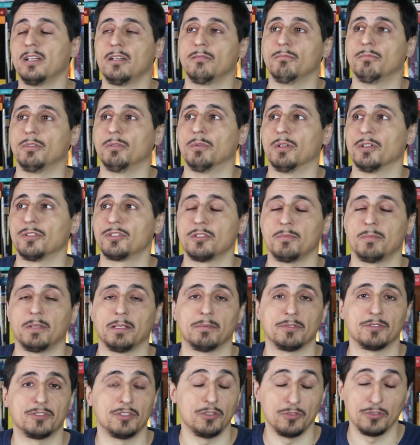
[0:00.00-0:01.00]
We want to be
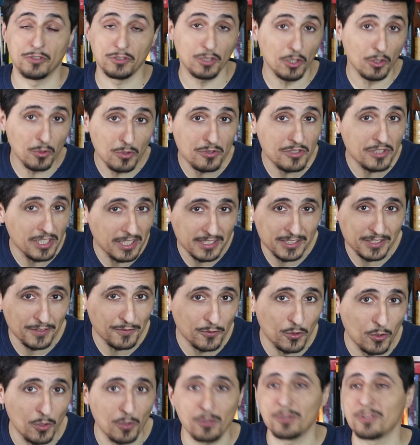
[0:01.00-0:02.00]
able to use coroutines, of
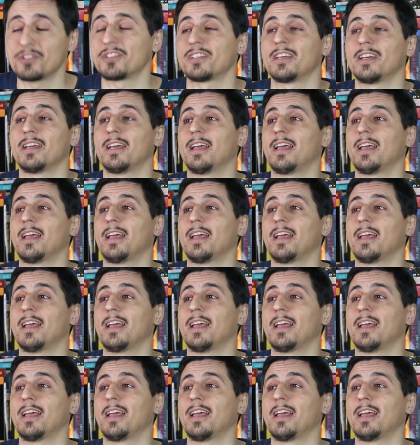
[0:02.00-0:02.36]
course.